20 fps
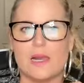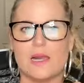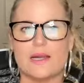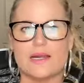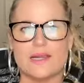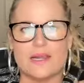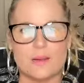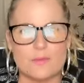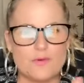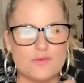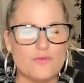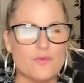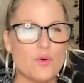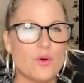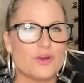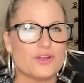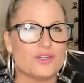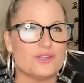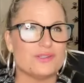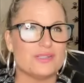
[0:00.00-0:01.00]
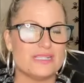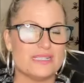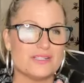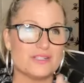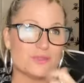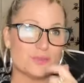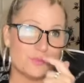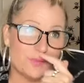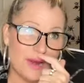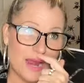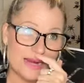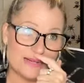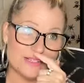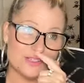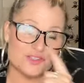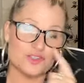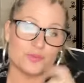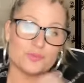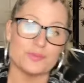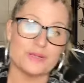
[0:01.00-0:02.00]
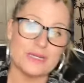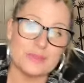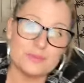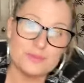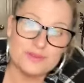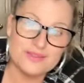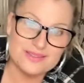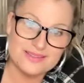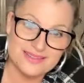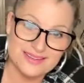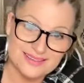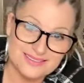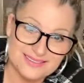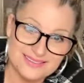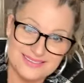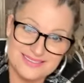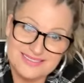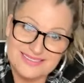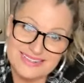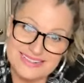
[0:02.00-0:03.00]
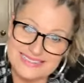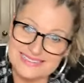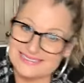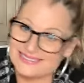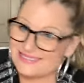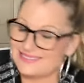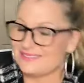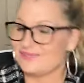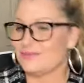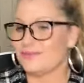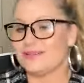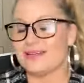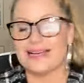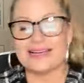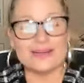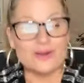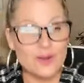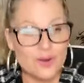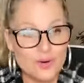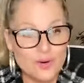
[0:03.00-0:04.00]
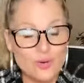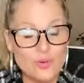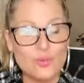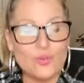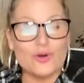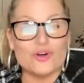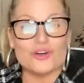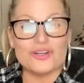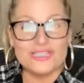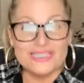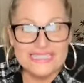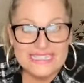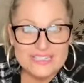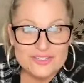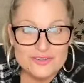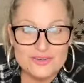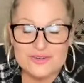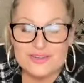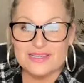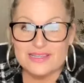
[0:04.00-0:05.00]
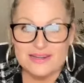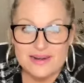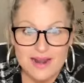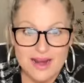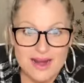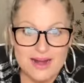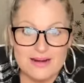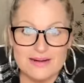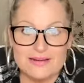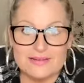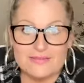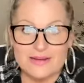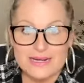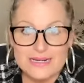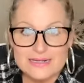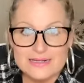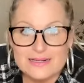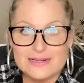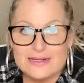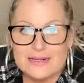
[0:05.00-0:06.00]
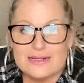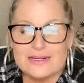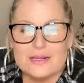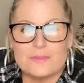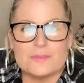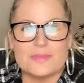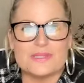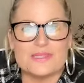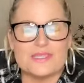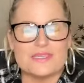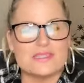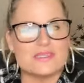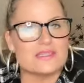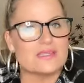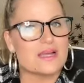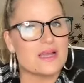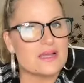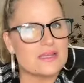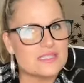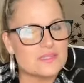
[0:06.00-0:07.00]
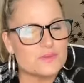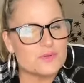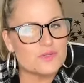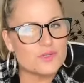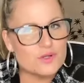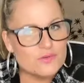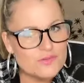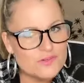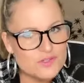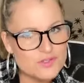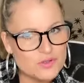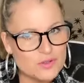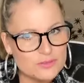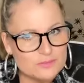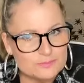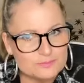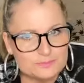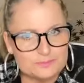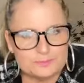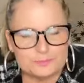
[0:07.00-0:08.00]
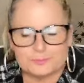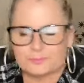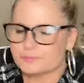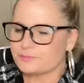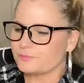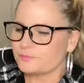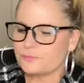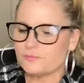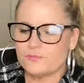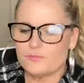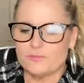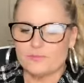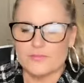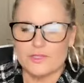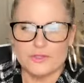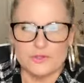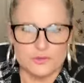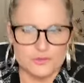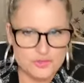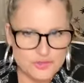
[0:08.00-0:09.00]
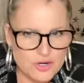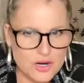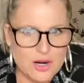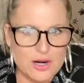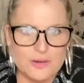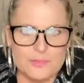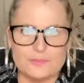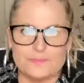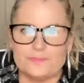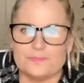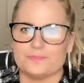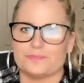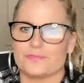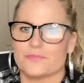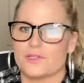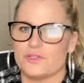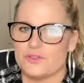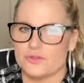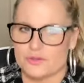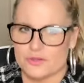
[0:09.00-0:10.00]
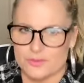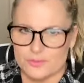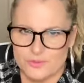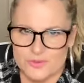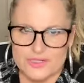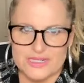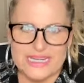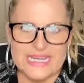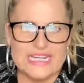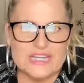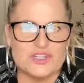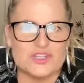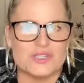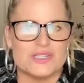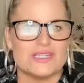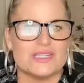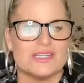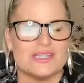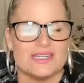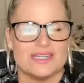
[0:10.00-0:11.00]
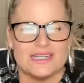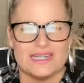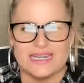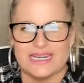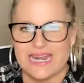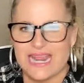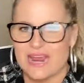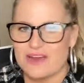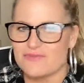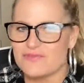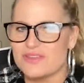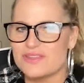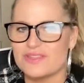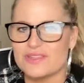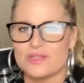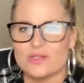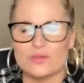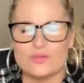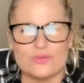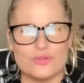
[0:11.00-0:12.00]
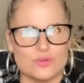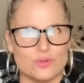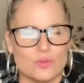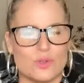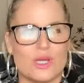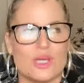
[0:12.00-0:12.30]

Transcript: number 4, you need to practice your people skills, right? I know we're cleaners at heart, right? But this is a customer service job. Your charm, your communication, in everything you do.